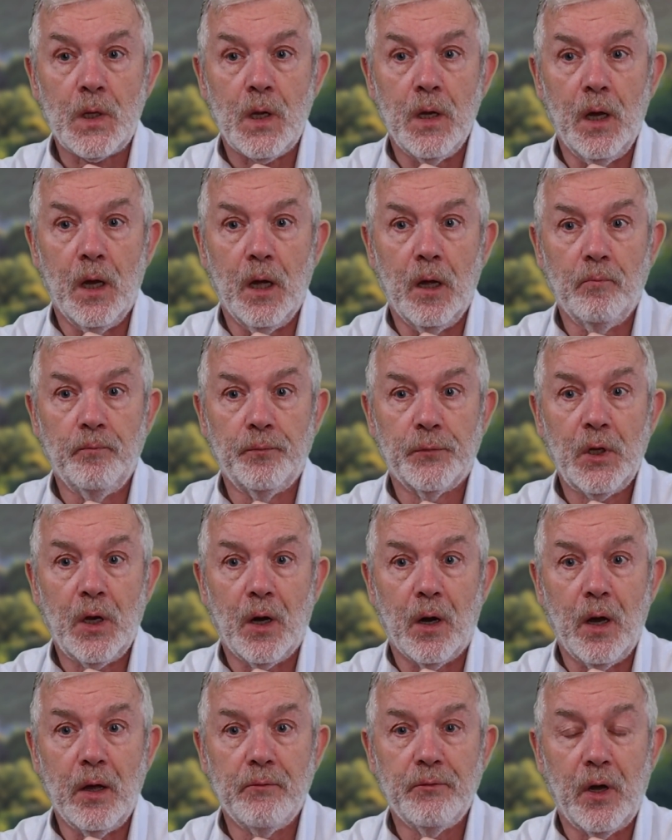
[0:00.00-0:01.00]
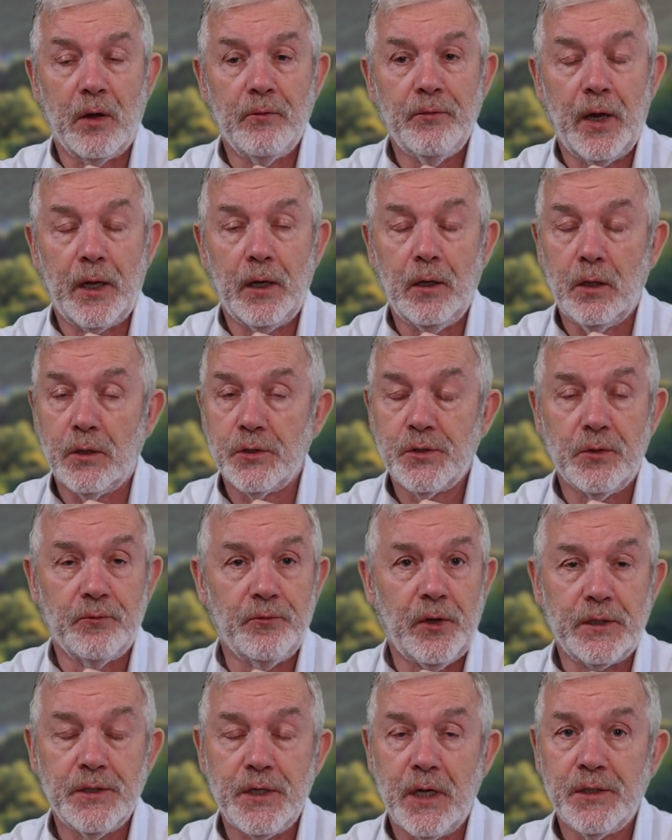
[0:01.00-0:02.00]
You know, I've had lots of
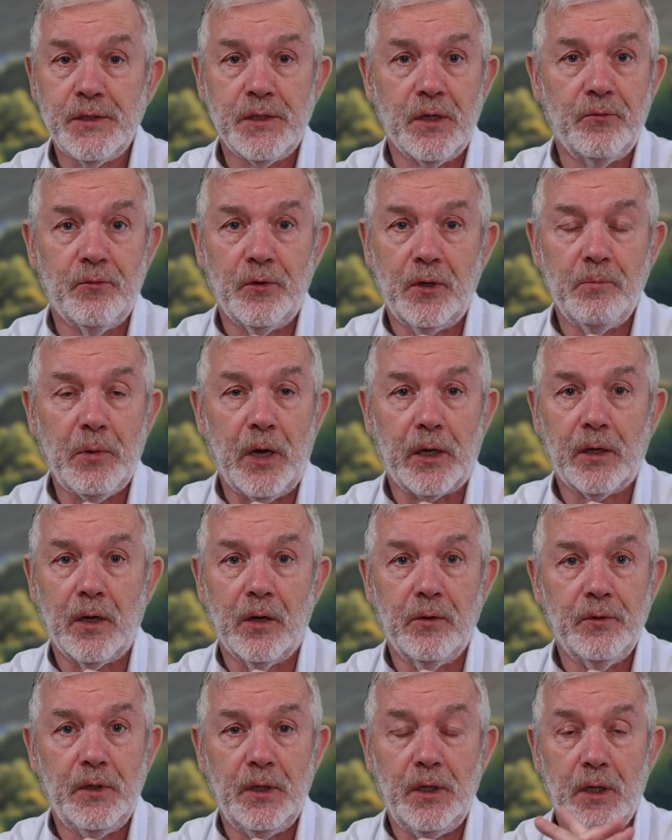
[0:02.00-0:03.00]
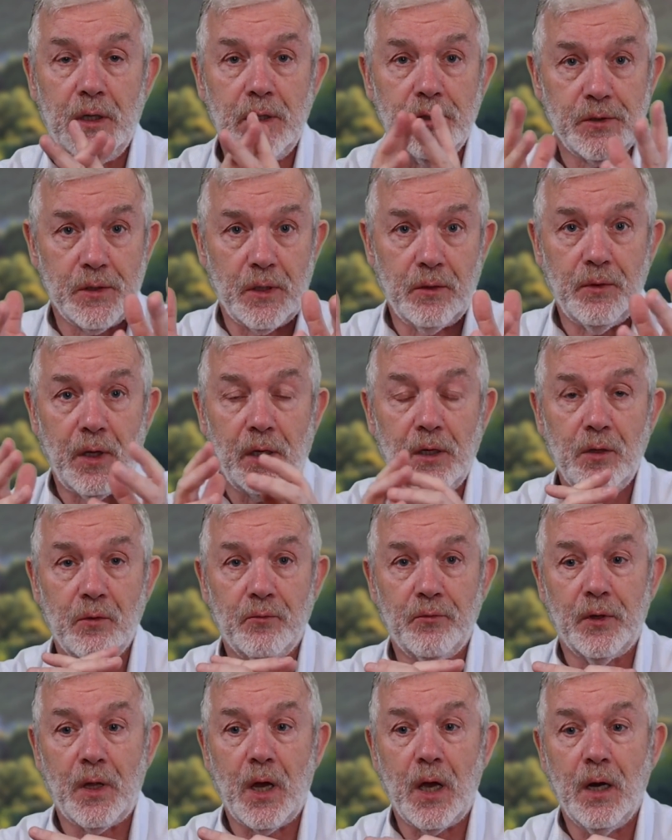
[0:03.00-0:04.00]
fantastic feedback over the years, so thank you
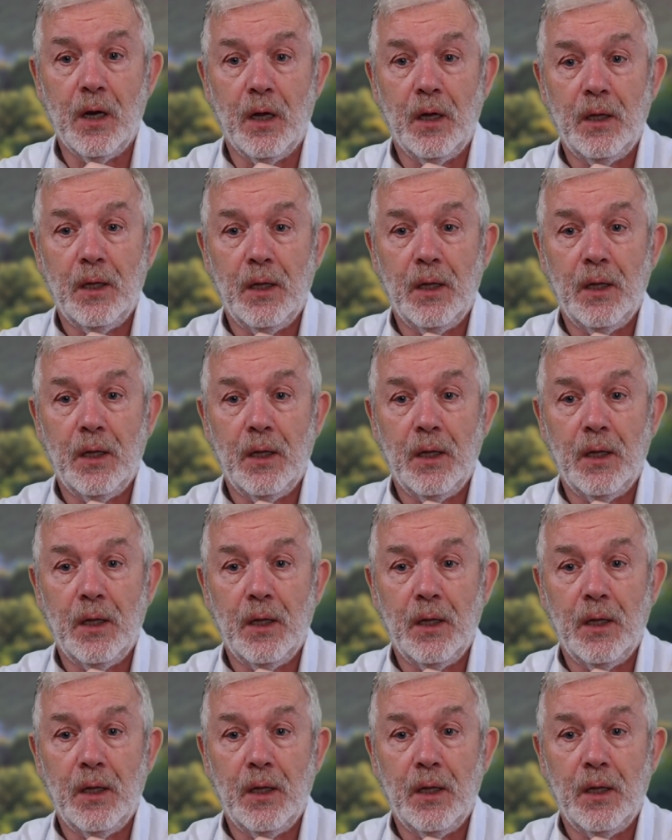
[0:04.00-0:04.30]
for that.